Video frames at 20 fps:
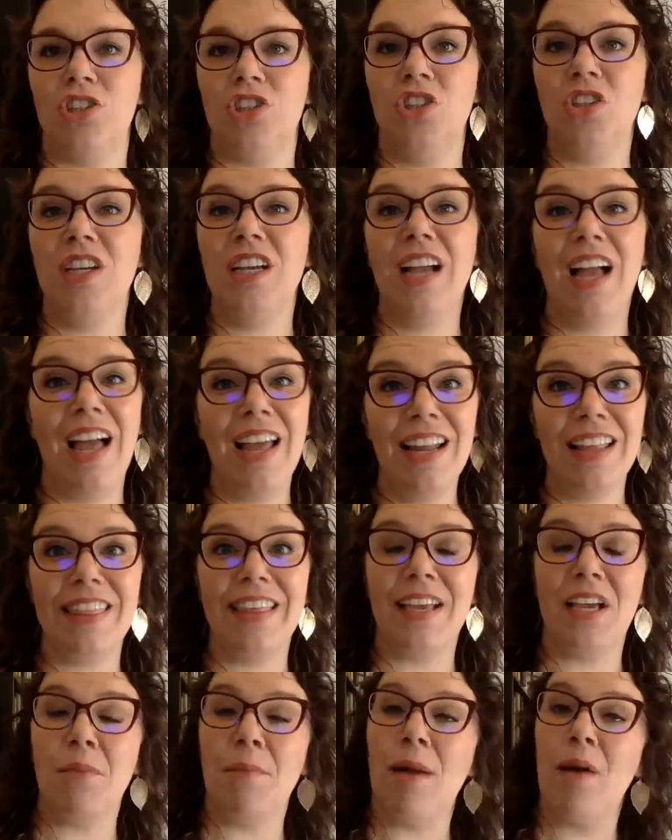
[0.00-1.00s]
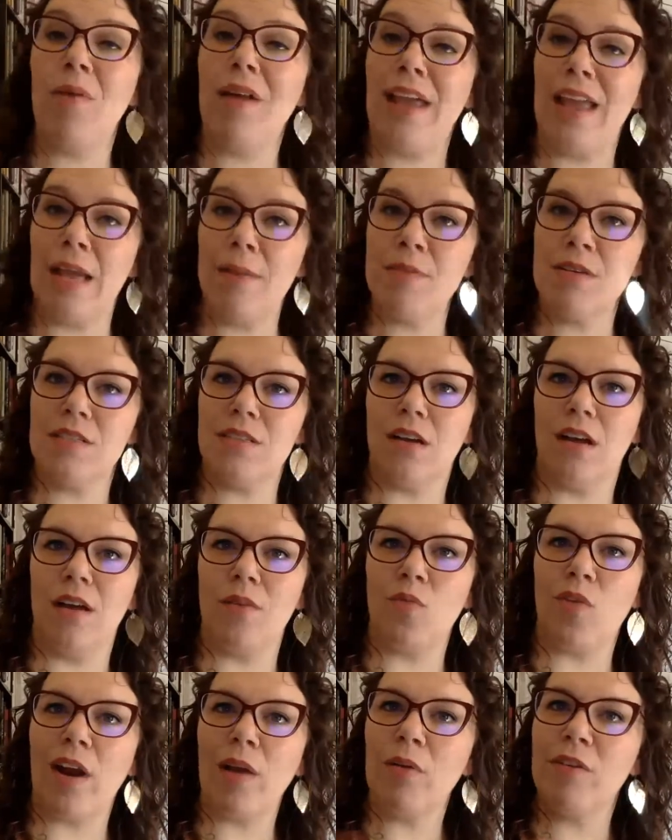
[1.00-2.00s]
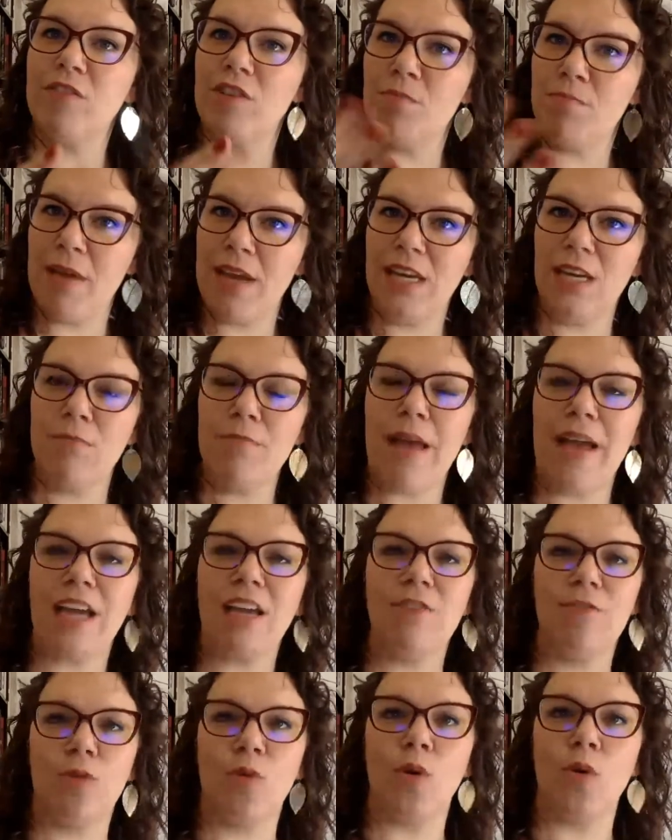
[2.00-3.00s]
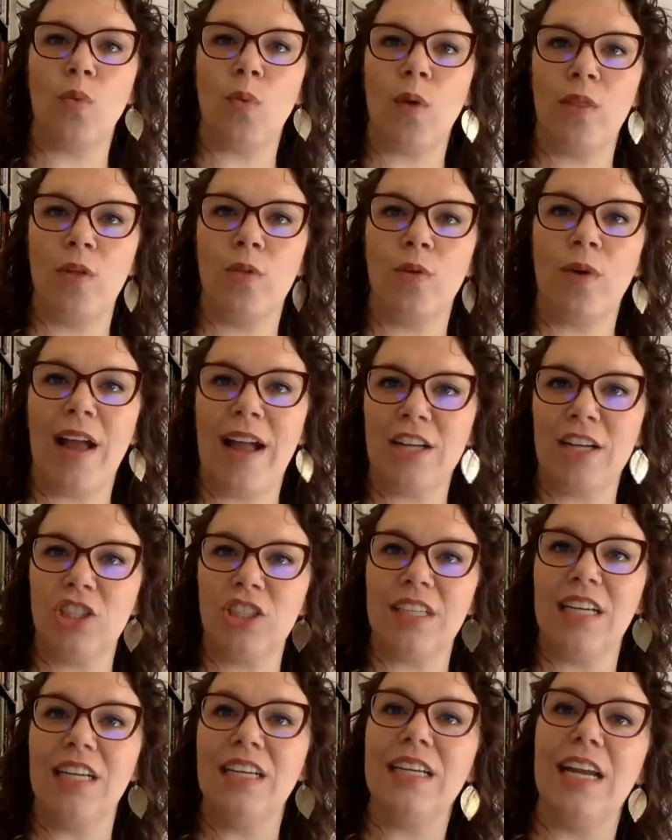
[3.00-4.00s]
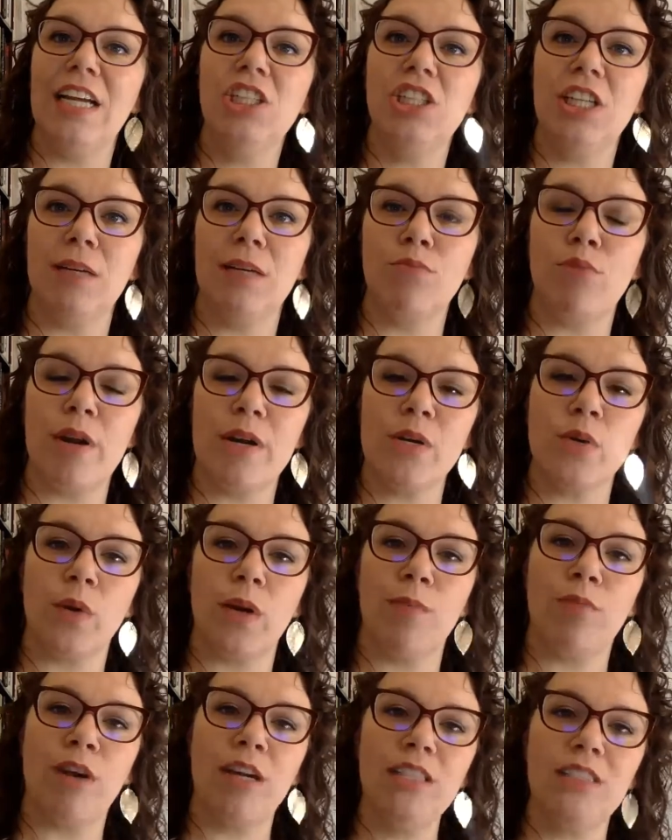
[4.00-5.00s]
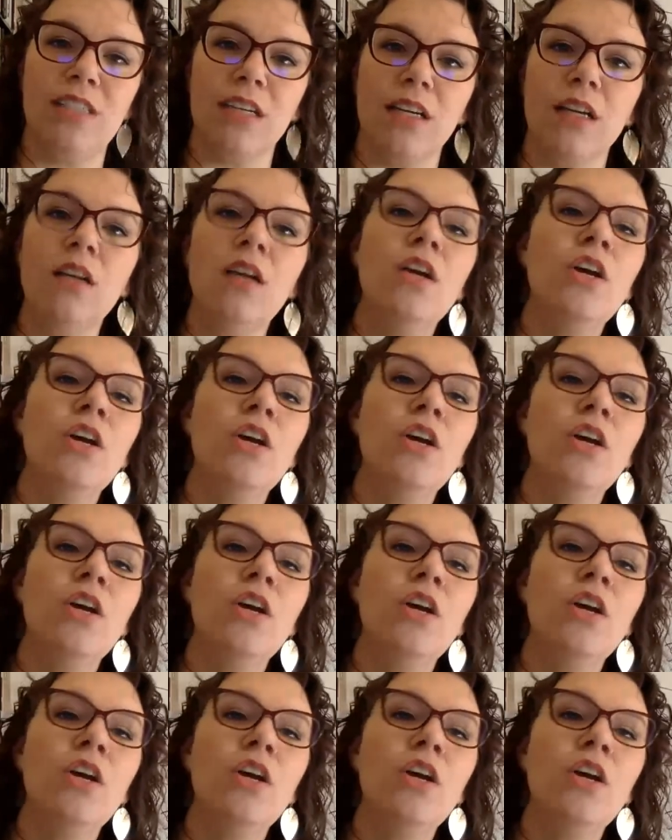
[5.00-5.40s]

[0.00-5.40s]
So you can kind of think about Amazon, right? We've debated back and forth whether they're actually engaging in predatory pricing.